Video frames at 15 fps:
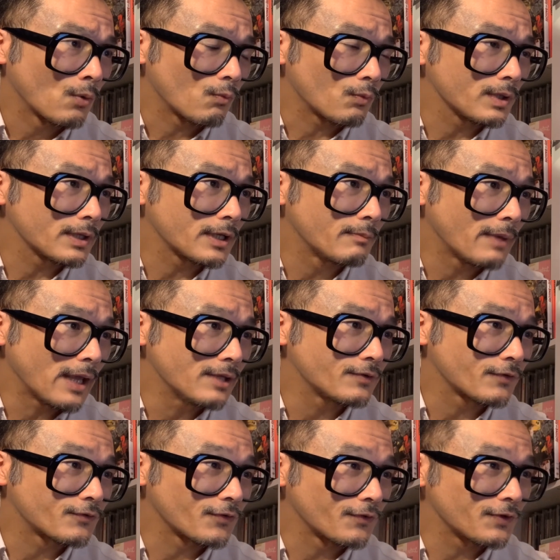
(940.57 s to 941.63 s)
Really
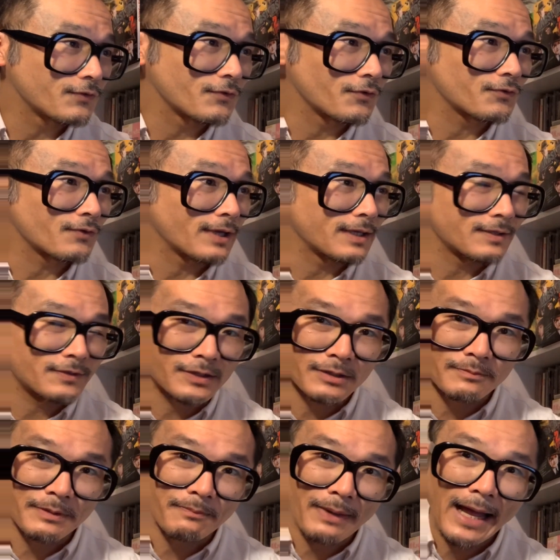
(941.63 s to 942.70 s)
amazing. So this looks like it's going
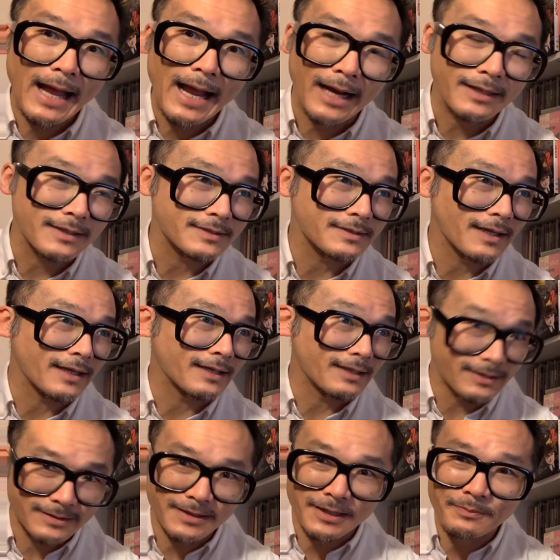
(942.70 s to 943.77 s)
to be packed. It's like,
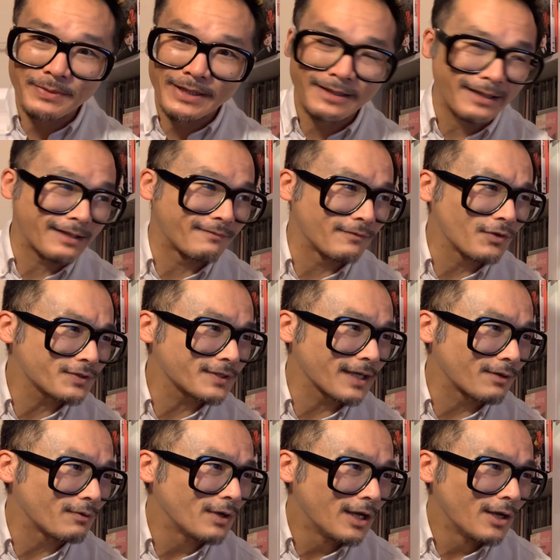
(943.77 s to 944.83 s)
it's going to be, it looks
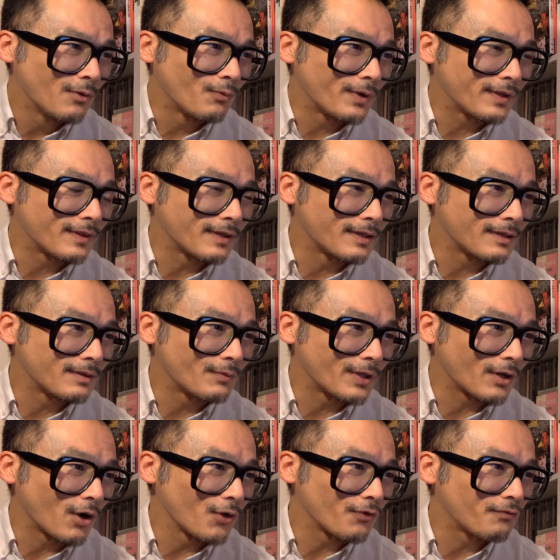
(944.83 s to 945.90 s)
like
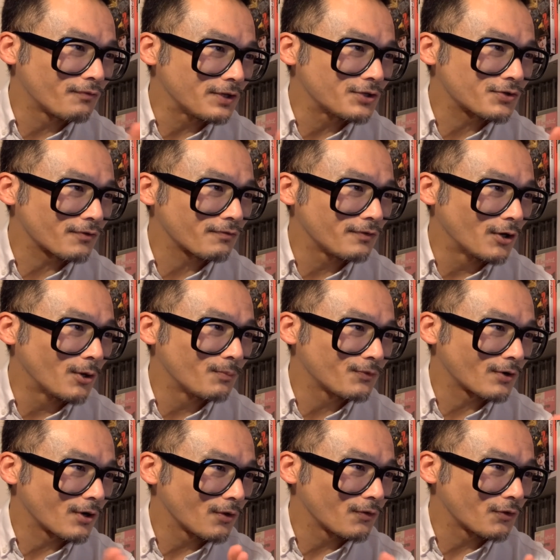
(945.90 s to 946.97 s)
with all the feature films
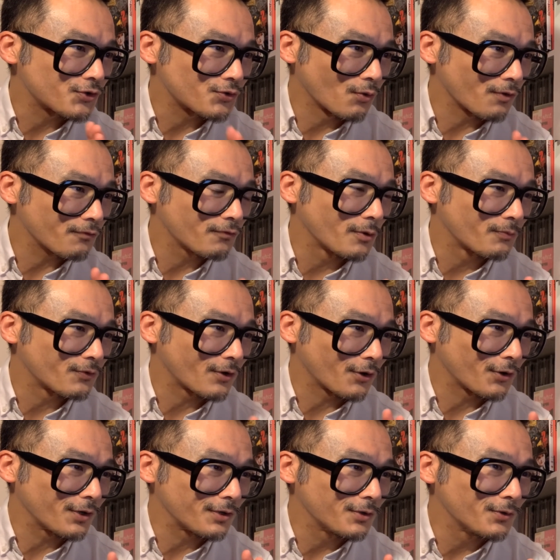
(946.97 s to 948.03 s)
and all the short films that are
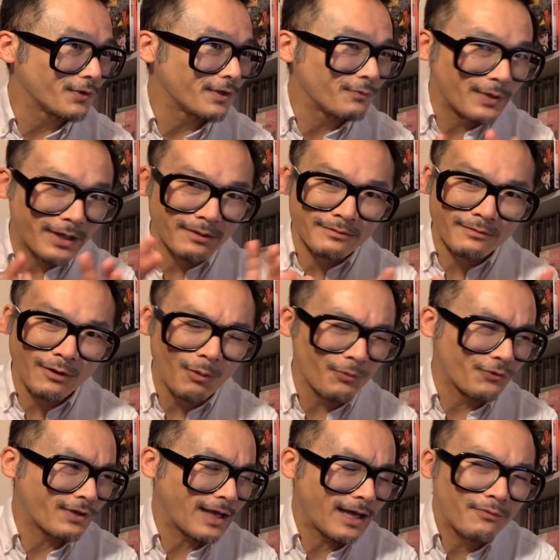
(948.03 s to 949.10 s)
included, we can
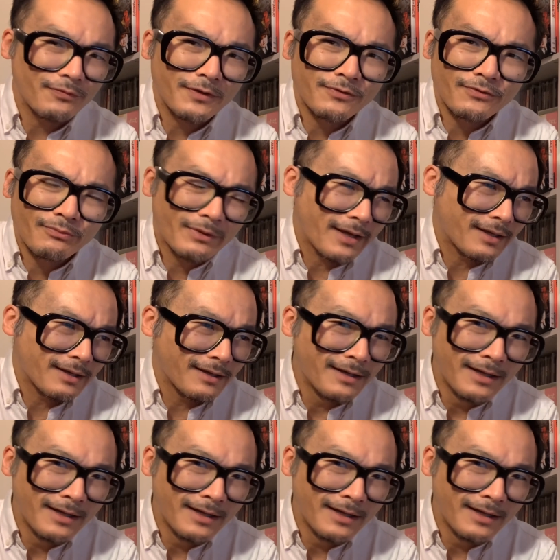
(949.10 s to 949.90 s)
almost count this like